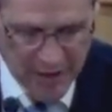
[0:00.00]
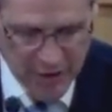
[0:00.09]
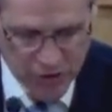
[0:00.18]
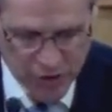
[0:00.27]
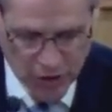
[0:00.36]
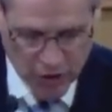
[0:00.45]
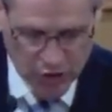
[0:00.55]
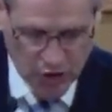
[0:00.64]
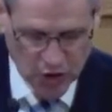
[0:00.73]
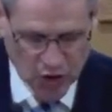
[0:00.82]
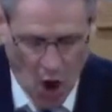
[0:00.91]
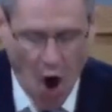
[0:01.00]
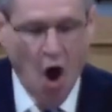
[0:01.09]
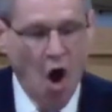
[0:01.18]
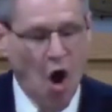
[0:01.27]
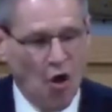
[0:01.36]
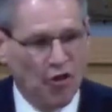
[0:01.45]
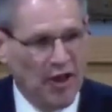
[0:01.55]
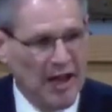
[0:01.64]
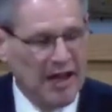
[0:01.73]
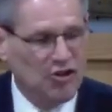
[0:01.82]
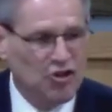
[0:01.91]
searches all
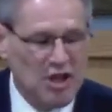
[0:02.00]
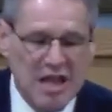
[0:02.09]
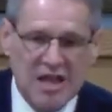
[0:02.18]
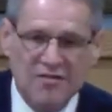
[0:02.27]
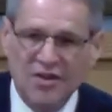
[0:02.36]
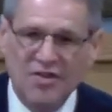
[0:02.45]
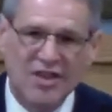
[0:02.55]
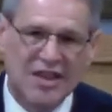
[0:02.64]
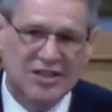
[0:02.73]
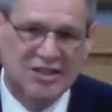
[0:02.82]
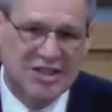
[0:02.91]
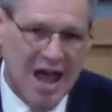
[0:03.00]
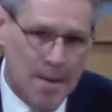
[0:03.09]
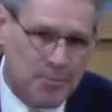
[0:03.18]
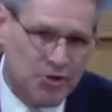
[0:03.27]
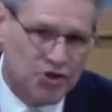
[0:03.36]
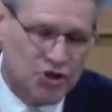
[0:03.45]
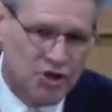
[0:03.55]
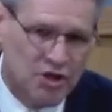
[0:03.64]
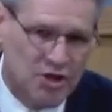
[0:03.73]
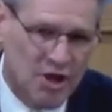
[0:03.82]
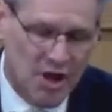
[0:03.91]
things, even the depths
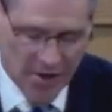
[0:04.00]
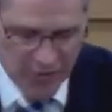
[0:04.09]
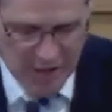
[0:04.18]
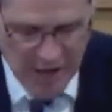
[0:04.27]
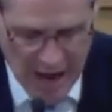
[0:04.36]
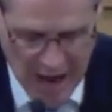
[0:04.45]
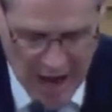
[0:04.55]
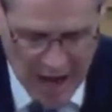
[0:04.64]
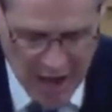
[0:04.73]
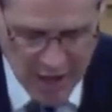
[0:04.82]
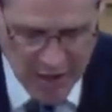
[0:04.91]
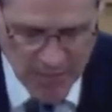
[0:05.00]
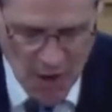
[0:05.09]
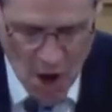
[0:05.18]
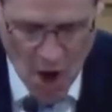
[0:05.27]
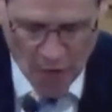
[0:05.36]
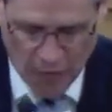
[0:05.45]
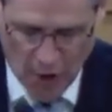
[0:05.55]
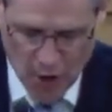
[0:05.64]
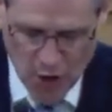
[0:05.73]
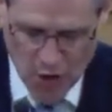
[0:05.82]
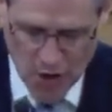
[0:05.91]
of God. For
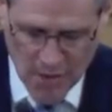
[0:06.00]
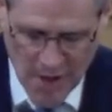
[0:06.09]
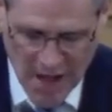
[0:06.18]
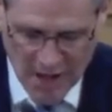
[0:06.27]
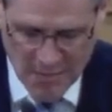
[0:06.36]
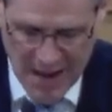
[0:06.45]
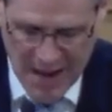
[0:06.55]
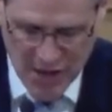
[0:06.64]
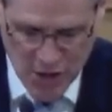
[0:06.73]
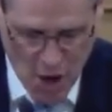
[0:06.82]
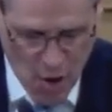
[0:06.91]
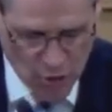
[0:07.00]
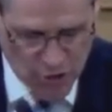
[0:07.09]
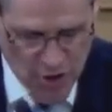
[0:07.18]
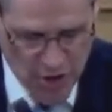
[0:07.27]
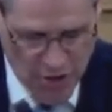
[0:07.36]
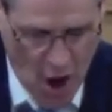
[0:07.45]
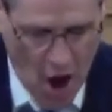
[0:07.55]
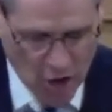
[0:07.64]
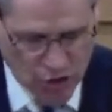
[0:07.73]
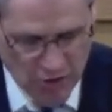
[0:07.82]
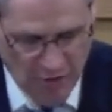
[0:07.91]
who among men knows the thoughts
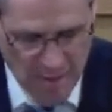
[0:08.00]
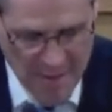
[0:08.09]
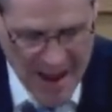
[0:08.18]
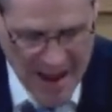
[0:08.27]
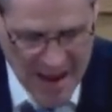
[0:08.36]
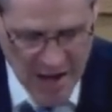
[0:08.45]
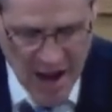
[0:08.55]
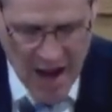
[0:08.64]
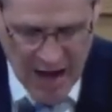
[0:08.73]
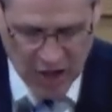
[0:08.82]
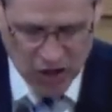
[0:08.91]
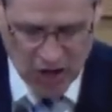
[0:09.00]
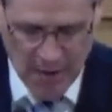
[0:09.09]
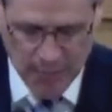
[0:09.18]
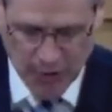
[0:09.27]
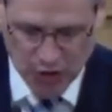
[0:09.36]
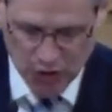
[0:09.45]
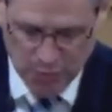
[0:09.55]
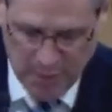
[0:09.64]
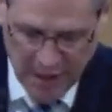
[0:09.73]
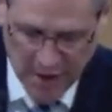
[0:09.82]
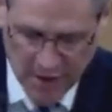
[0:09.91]
of a man except the
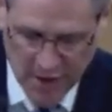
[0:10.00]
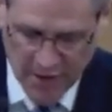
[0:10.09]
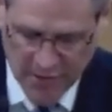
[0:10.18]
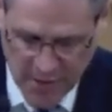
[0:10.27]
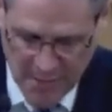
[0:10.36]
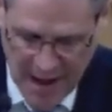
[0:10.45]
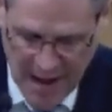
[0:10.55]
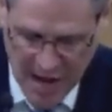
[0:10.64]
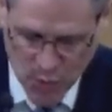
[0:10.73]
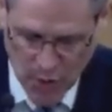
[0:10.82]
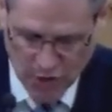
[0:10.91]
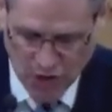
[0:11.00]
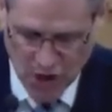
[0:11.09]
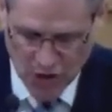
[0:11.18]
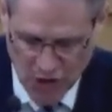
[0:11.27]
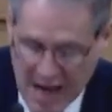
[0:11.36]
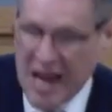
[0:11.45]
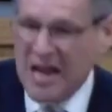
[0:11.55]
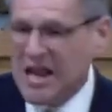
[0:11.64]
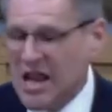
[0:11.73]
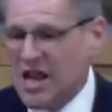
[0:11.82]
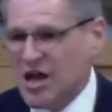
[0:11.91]
spirit of the man which is in
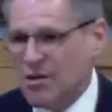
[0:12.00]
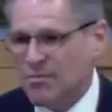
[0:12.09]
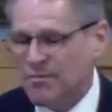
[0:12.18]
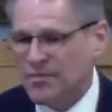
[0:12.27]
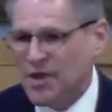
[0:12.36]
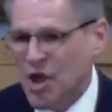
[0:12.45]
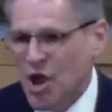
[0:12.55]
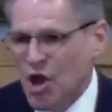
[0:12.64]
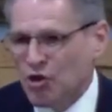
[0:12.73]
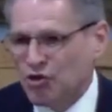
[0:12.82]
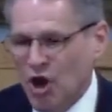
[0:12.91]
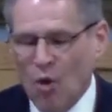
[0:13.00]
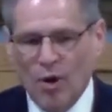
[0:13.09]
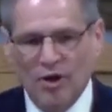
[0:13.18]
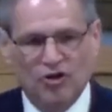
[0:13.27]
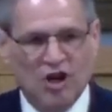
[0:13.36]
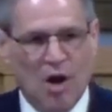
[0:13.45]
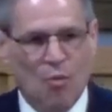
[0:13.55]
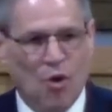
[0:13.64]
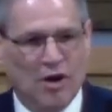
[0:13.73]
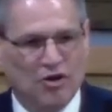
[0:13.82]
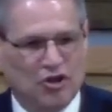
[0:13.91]
him? So when
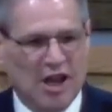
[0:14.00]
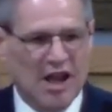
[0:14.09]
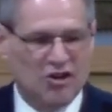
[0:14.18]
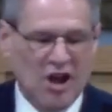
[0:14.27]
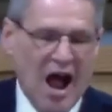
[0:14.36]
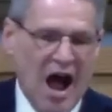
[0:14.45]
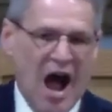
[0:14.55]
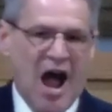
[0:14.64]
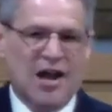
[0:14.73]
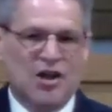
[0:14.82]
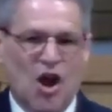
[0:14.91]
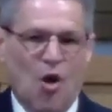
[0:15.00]
someone says, I know